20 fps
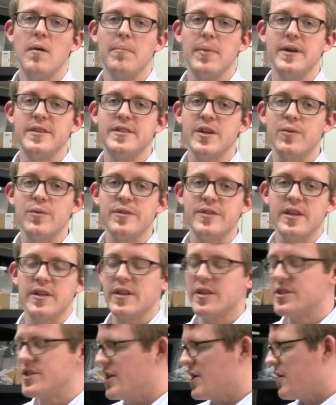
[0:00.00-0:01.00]
By sequencing
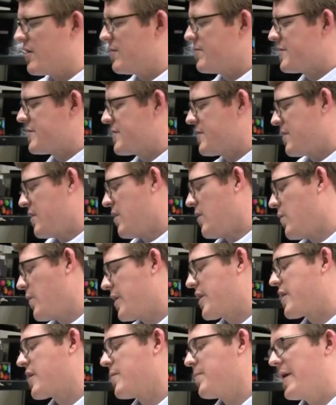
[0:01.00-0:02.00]
the genomes, you
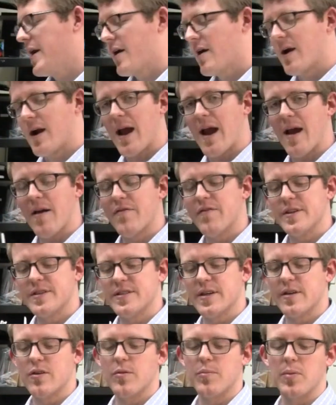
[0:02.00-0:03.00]
can compare every
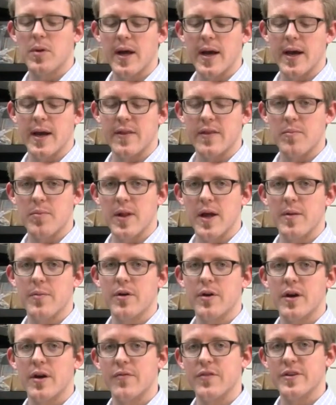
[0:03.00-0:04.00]
single play in the
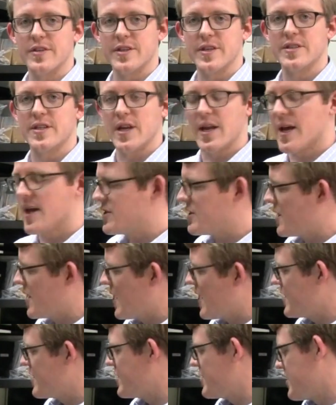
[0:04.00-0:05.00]
playbook of resistant Asian
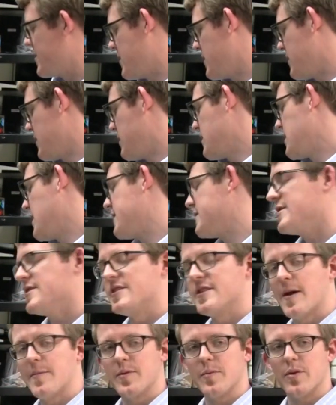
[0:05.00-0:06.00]
ash and
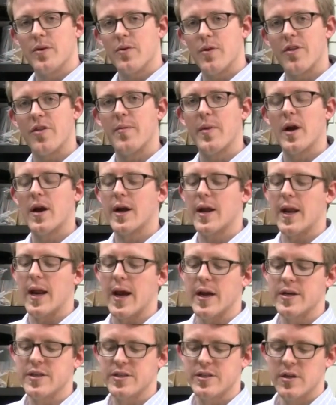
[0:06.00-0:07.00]
susceptible North American
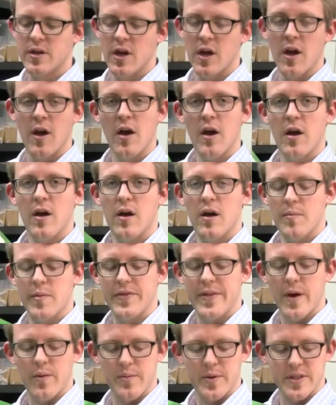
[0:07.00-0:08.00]
ash but
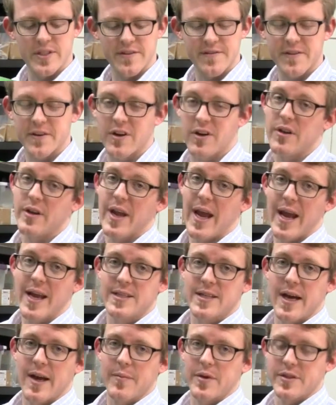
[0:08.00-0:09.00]
that would be difficult and
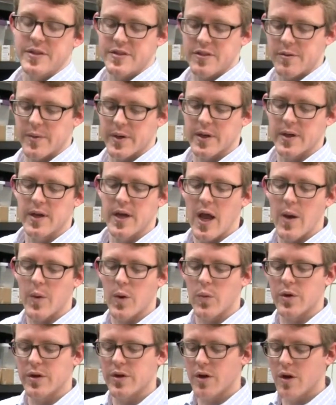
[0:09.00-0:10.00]
time-consuming, and we
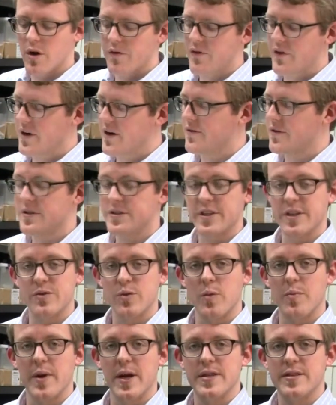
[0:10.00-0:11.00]
wouldn't know if the differences
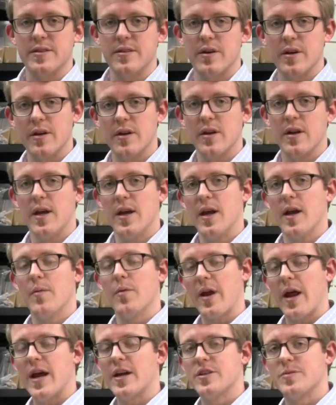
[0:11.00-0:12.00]
were based on
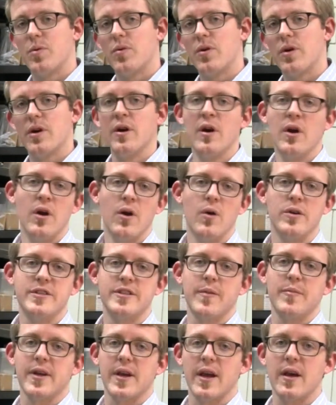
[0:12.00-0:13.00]
Emerald ash borer or
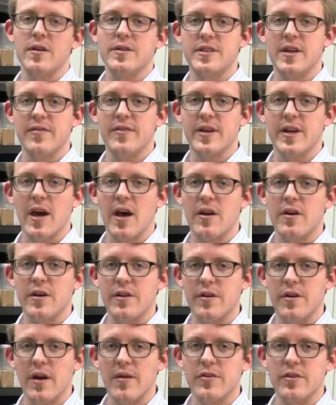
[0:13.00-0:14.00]
something else they've encountered in
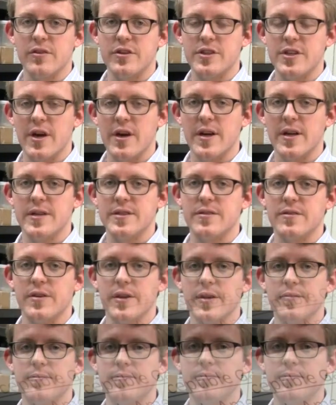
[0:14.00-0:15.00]
their evolutionary history.